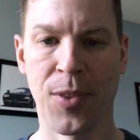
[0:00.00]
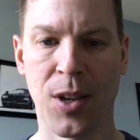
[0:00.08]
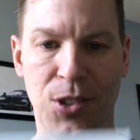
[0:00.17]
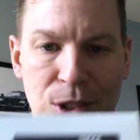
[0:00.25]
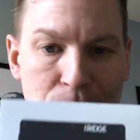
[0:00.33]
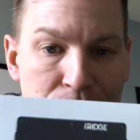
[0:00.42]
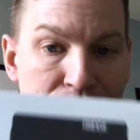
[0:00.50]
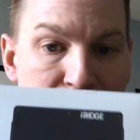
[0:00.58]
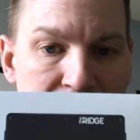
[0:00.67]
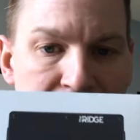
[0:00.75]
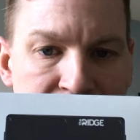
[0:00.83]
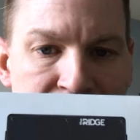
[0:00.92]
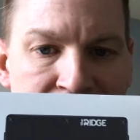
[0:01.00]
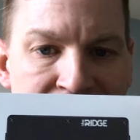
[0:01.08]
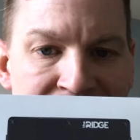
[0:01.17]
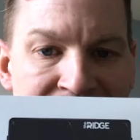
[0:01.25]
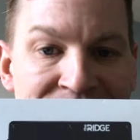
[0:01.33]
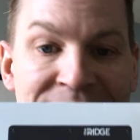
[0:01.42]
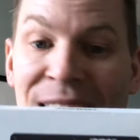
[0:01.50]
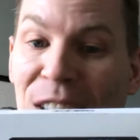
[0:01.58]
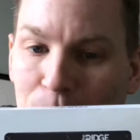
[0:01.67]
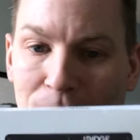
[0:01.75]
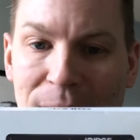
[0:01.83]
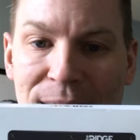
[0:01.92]
So this is
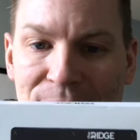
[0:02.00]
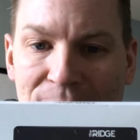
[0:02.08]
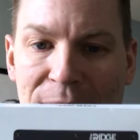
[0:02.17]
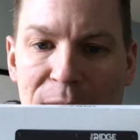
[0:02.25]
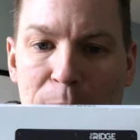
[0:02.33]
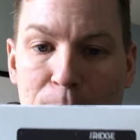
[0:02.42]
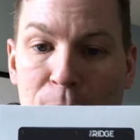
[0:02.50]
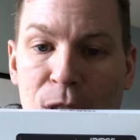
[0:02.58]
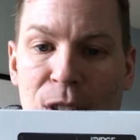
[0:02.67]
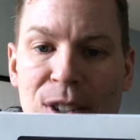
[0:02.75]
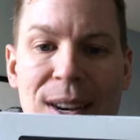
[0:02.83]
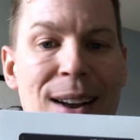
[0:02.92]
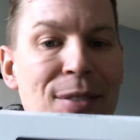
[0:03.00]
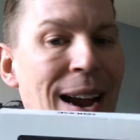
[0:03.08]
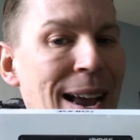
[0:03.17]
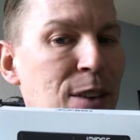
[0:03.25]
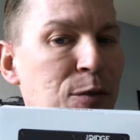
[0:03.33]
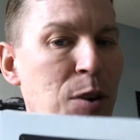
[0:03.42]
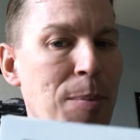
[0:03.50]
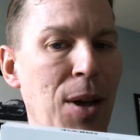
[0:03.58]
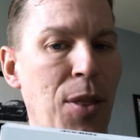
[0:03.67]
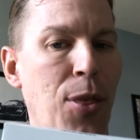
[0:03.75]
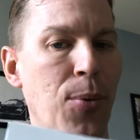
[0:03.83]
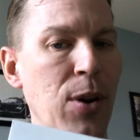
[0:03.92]
what I decided to purchase, and I've had it for
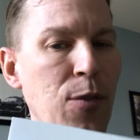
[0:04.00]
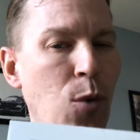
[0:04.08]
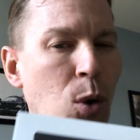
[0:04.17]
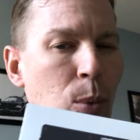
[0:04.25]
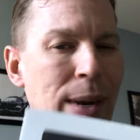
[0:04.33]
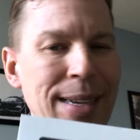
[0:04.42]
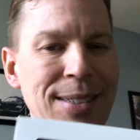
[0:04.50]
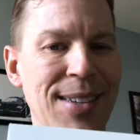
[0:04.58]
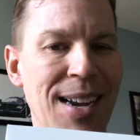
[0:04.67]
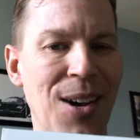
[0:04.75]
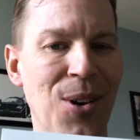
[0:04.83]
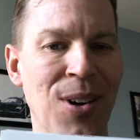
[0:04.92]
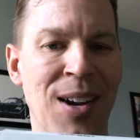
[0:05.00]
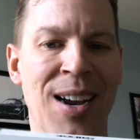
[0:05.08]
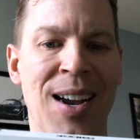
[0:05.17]
about 3-4 weeks now,